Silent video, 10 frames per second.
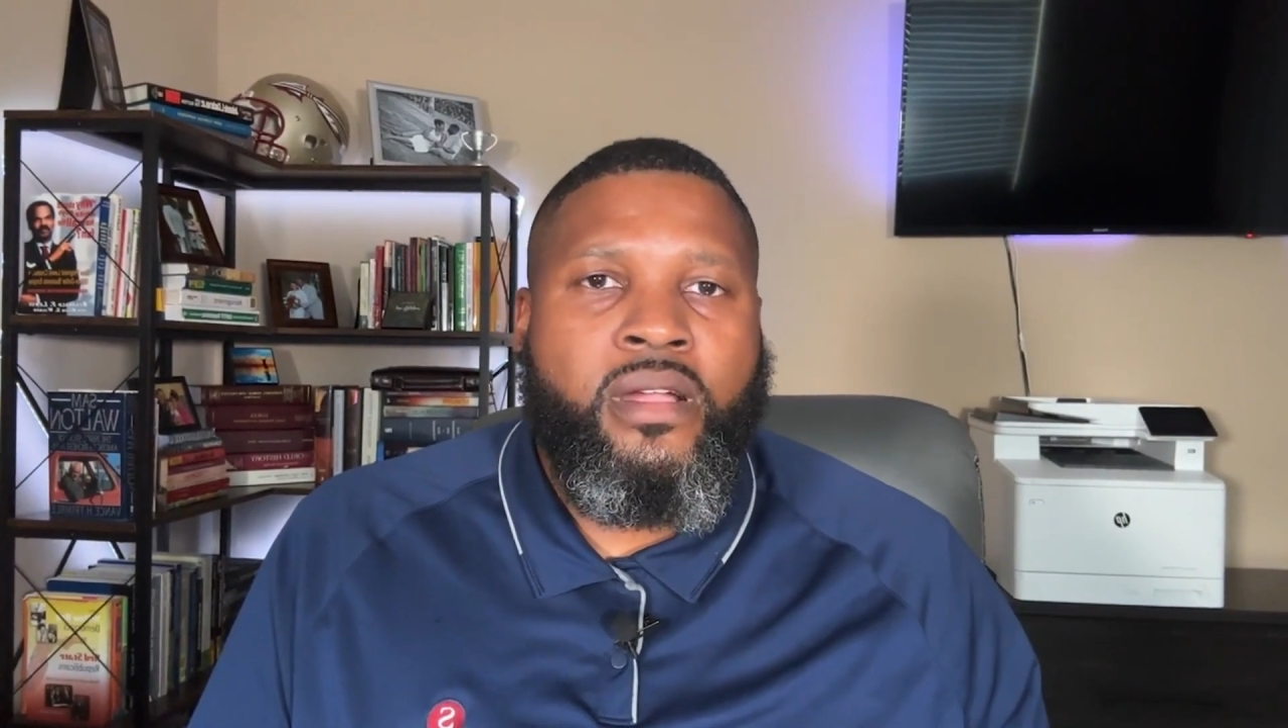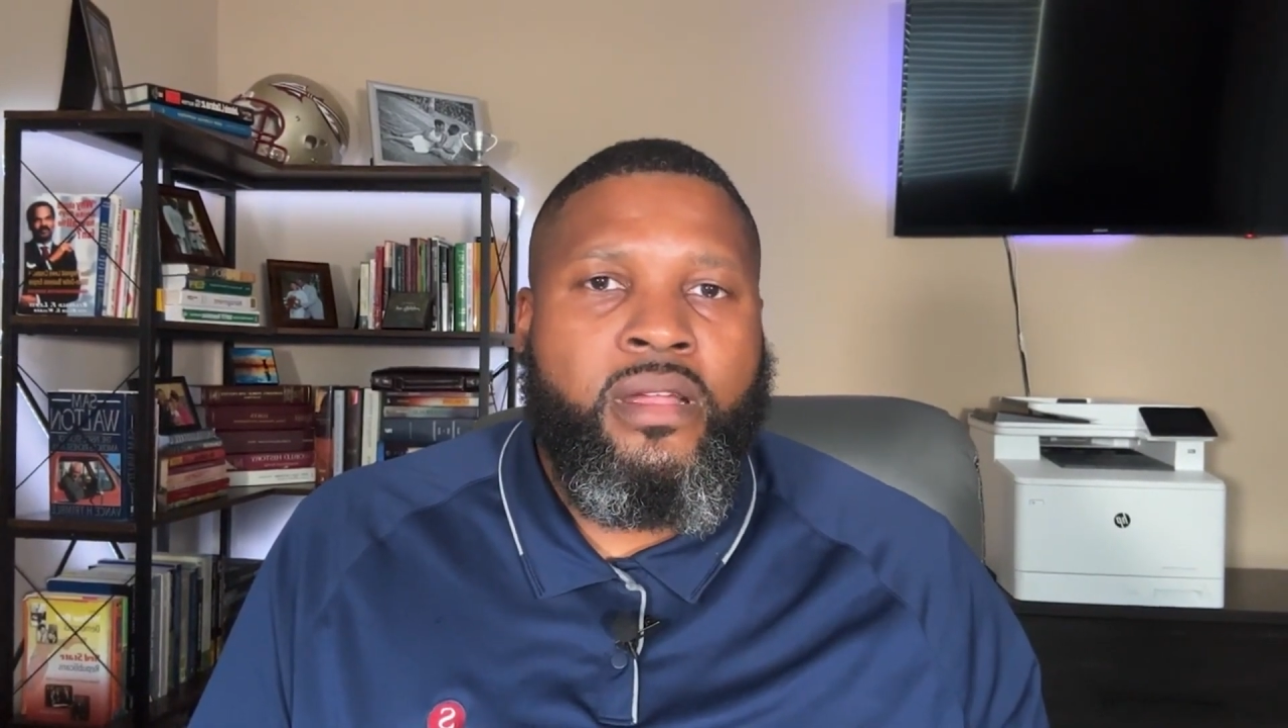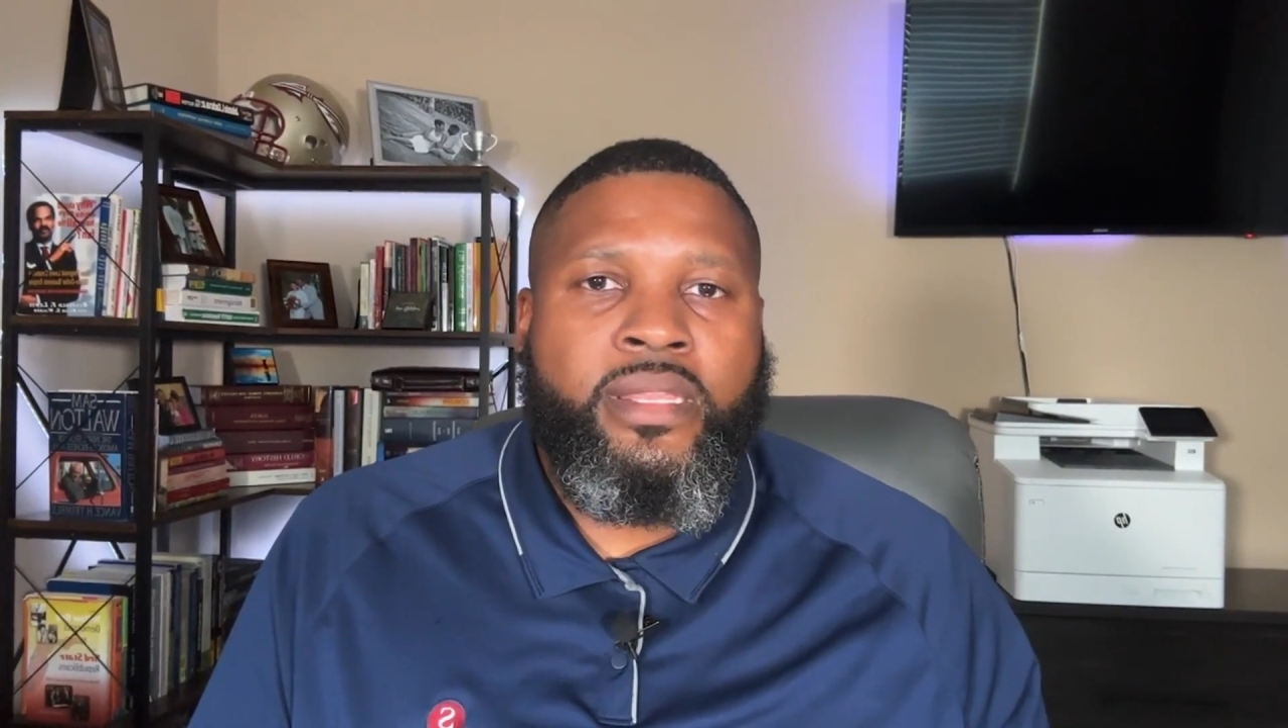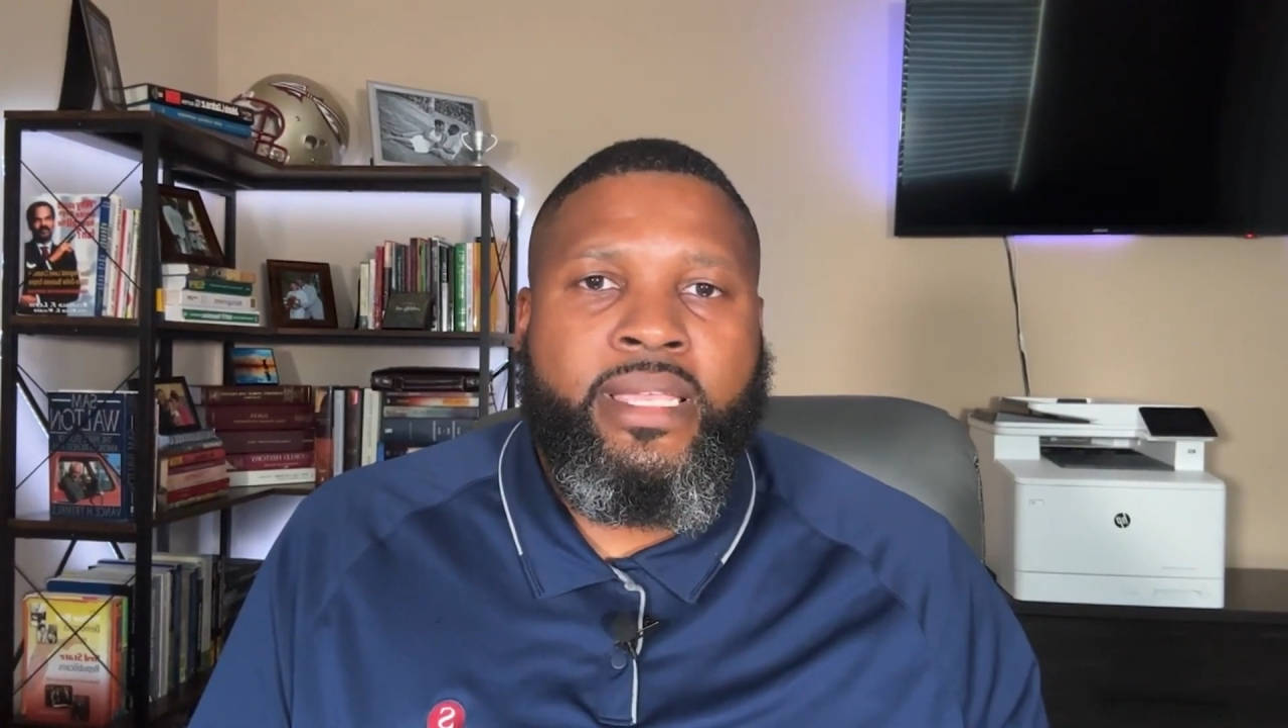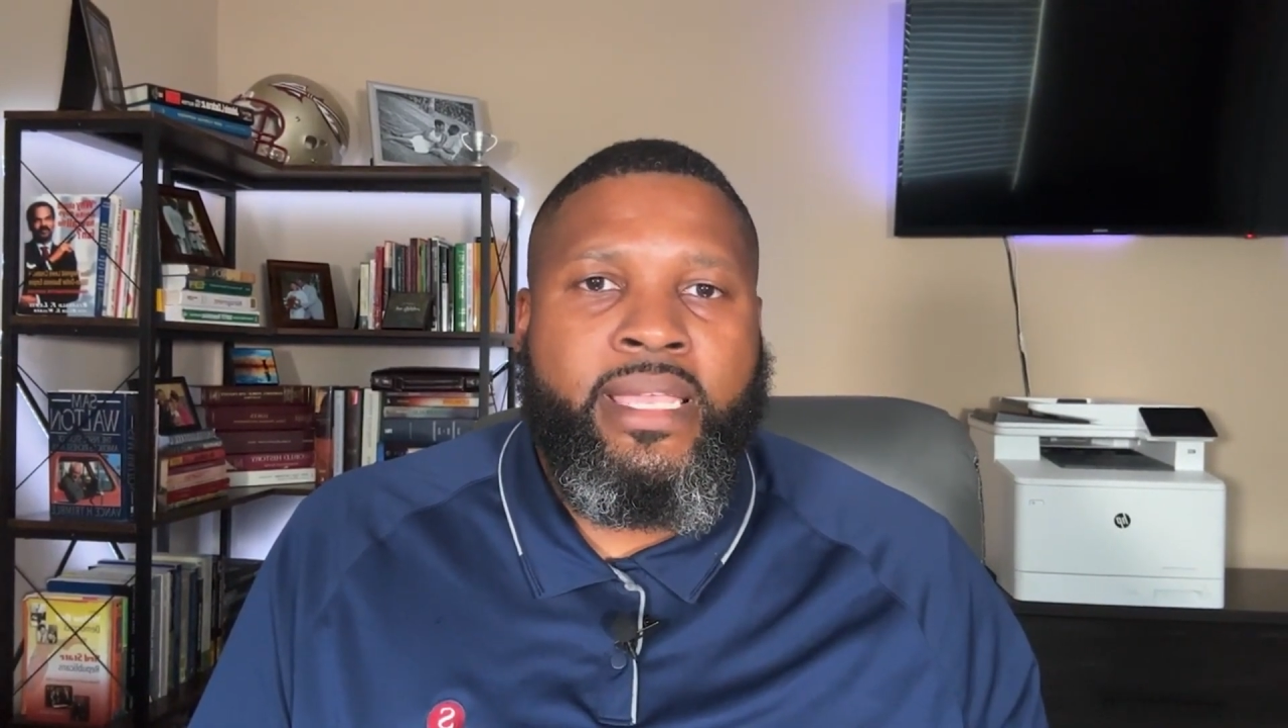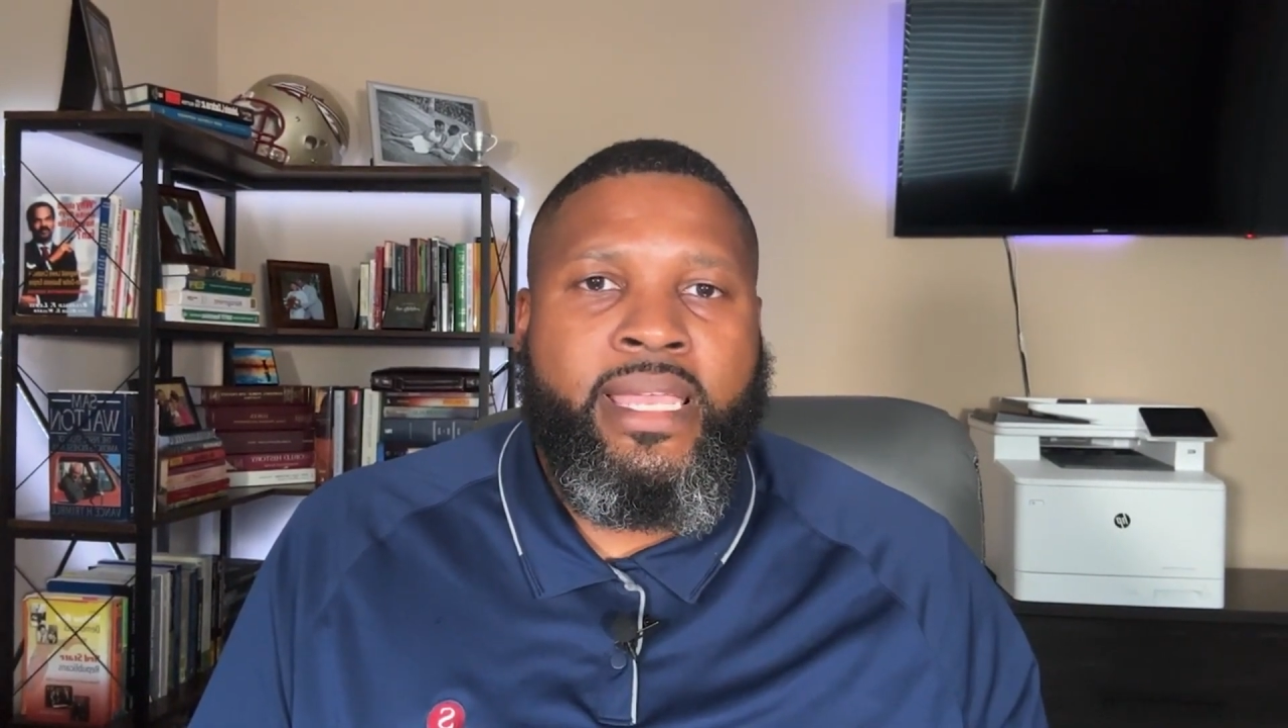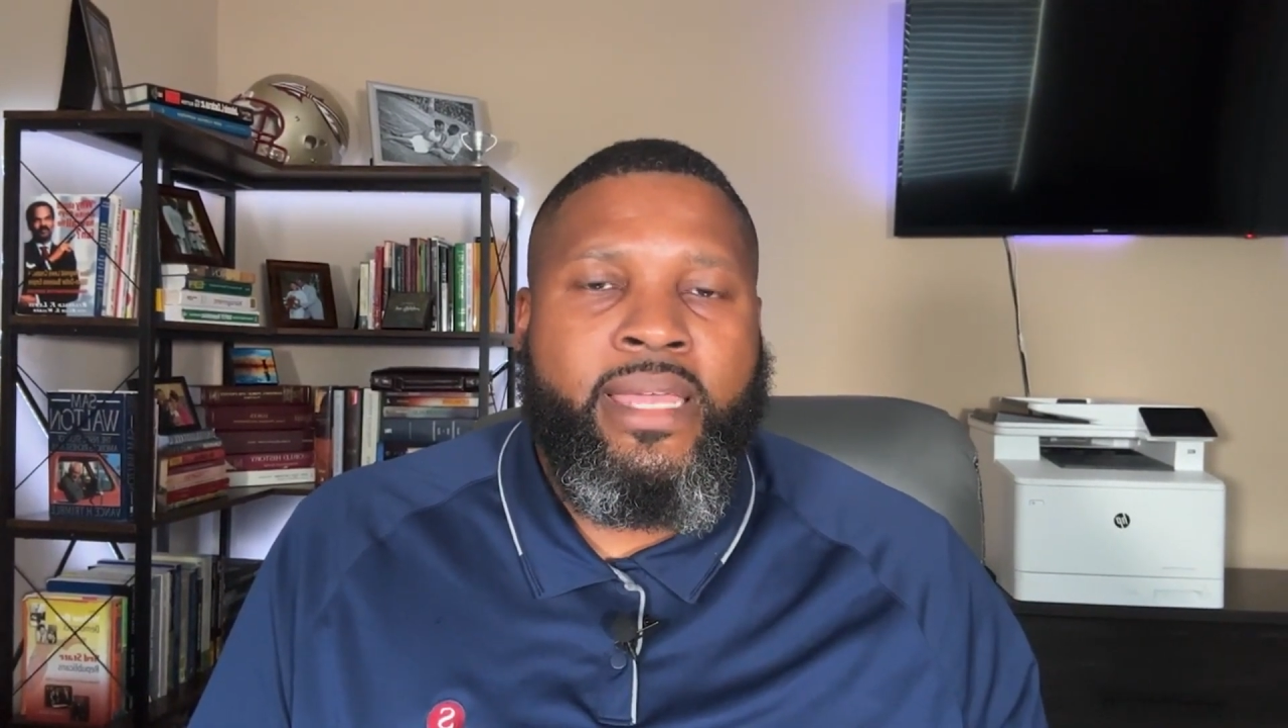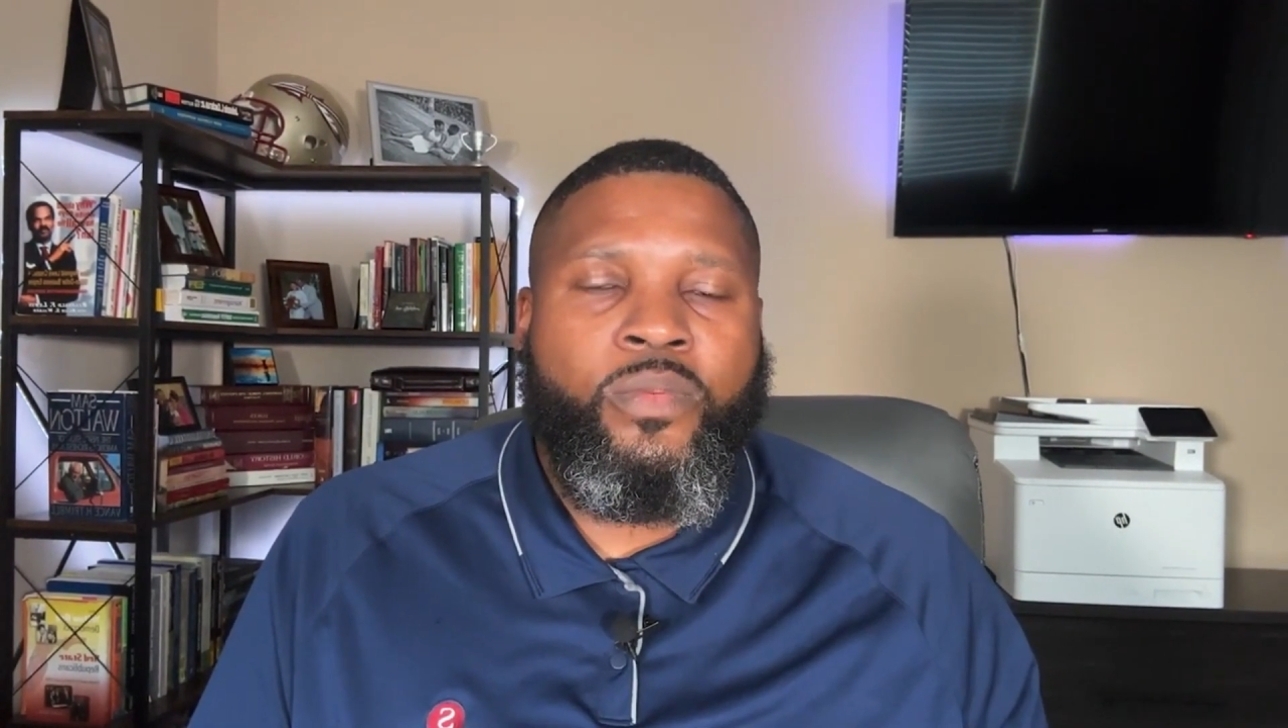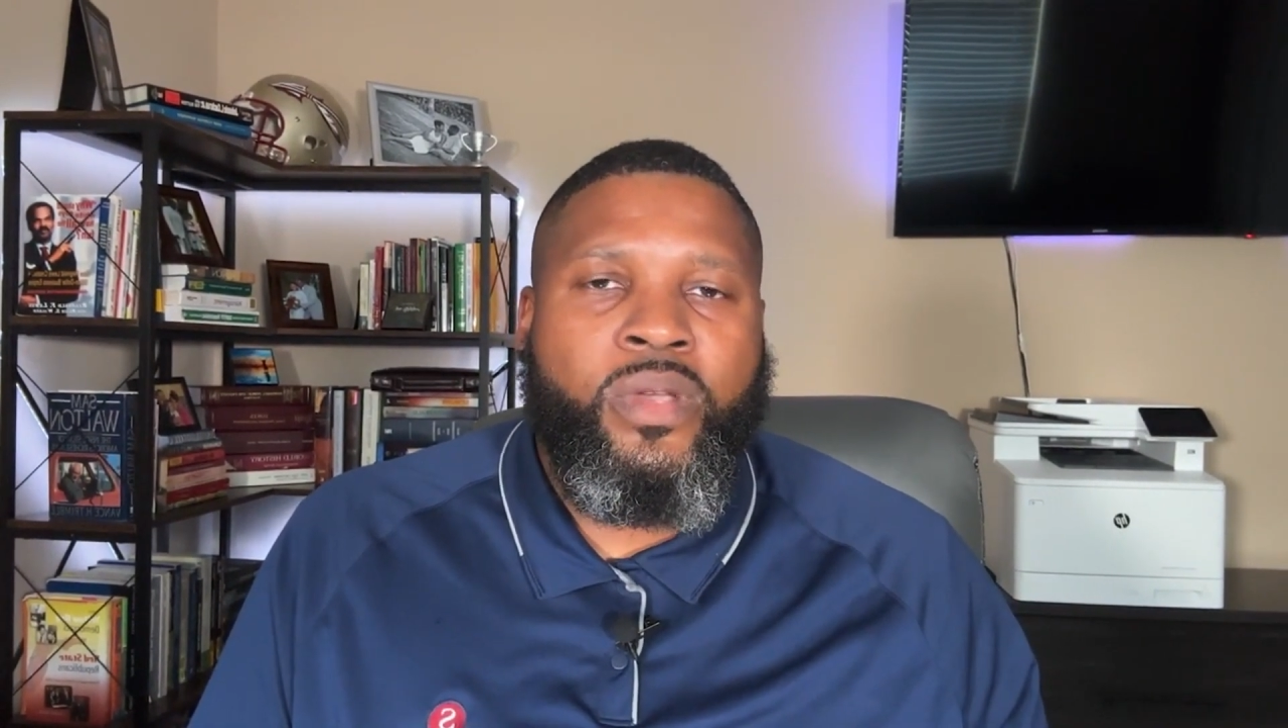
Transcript: are looking at